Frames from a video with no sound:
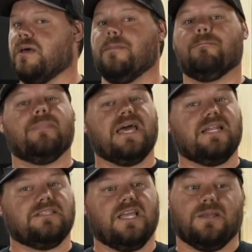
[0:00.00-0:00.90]

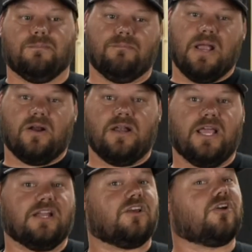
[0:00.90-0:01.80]
meditate,
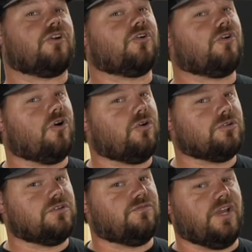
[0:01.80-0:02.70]
marinate,
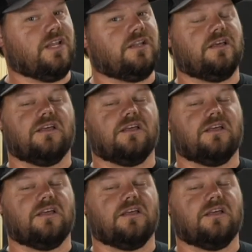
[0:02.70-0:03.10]
cultivate